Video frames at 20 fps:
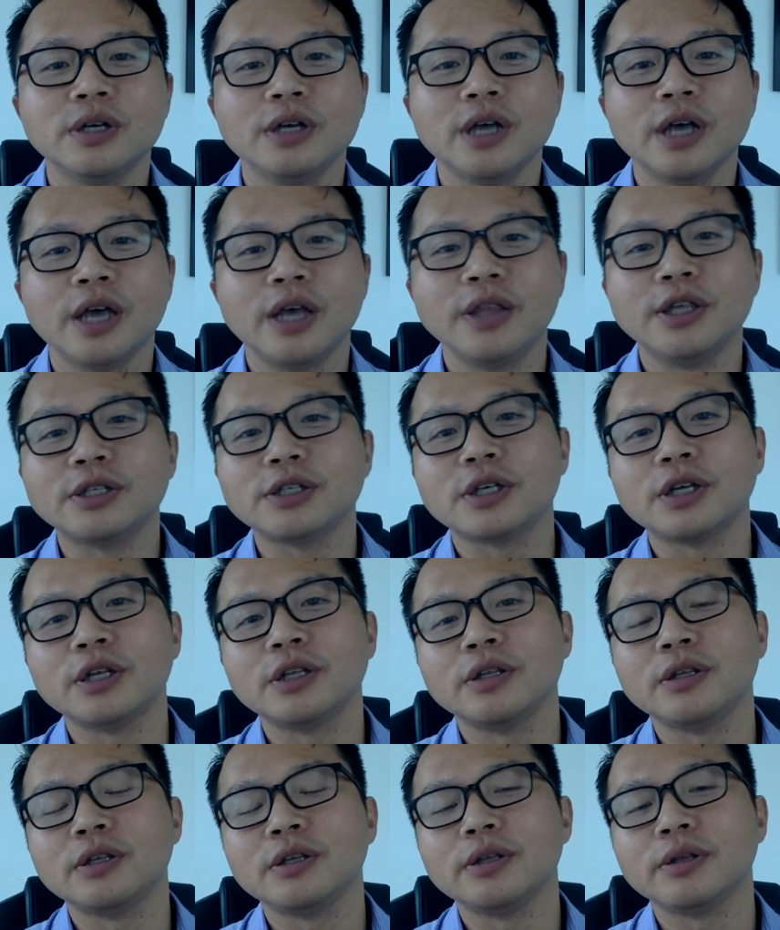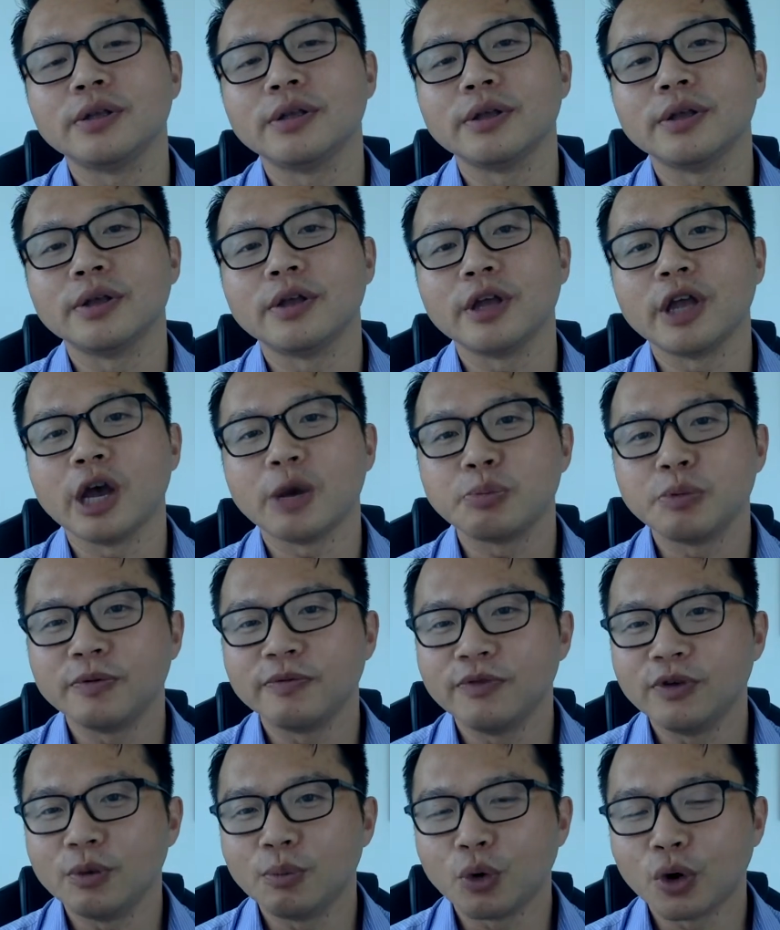And this can help them
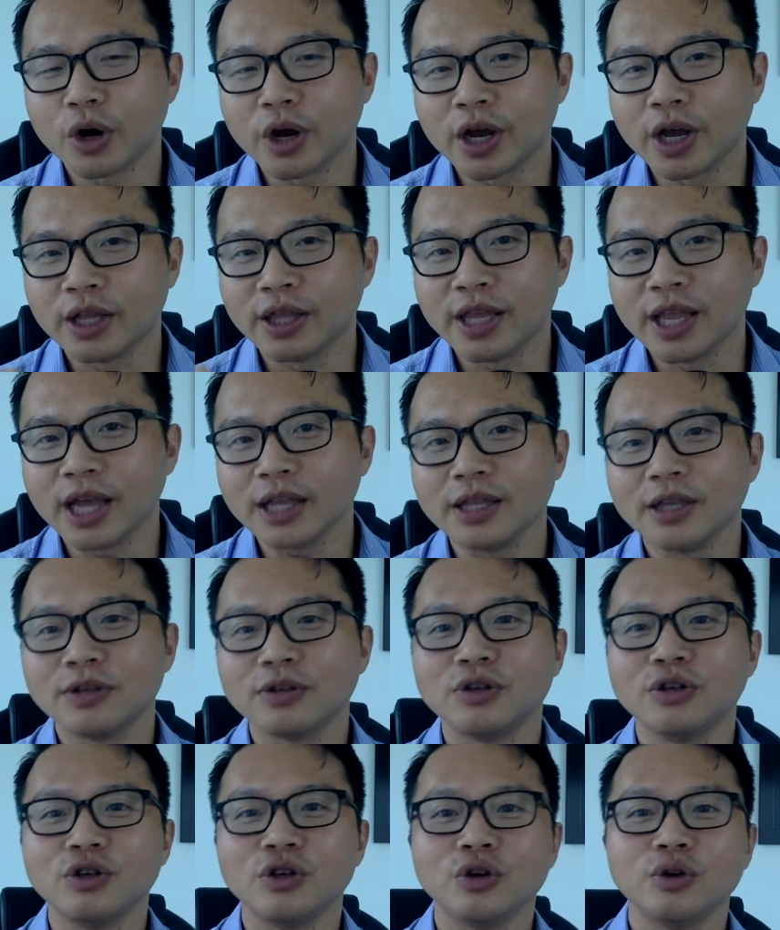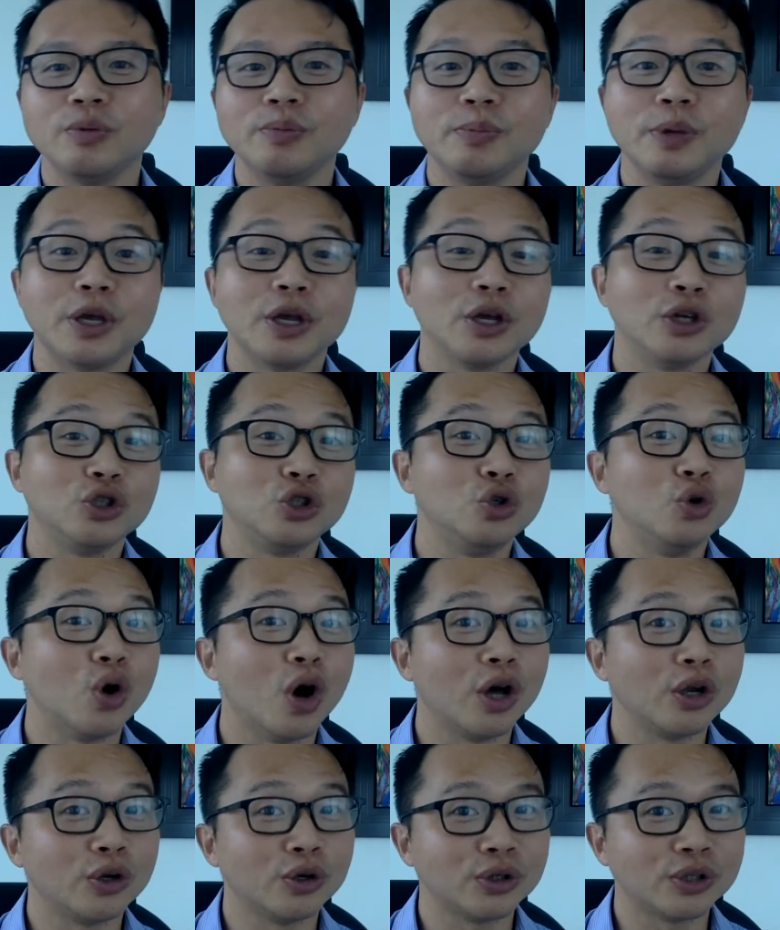feel more connected to you because you
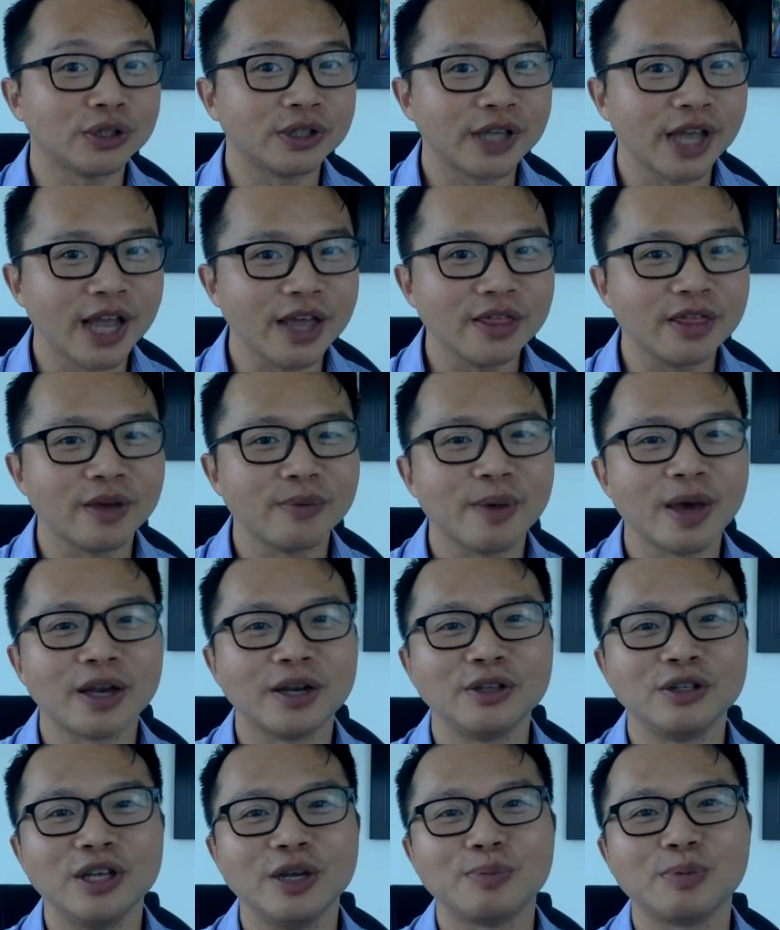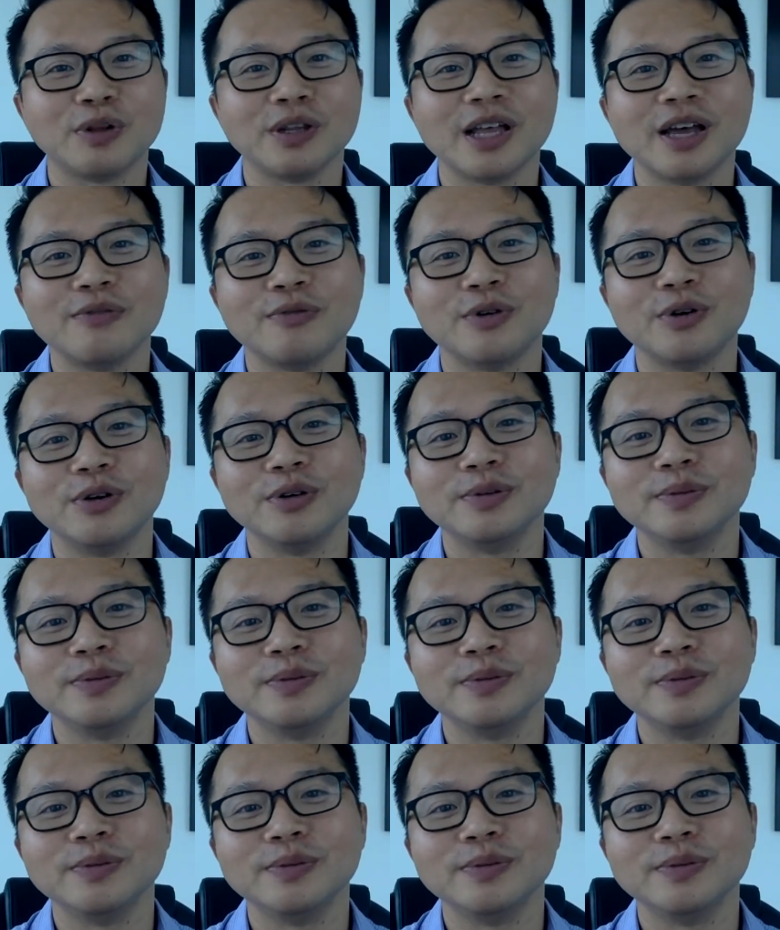understand them at a deeper level.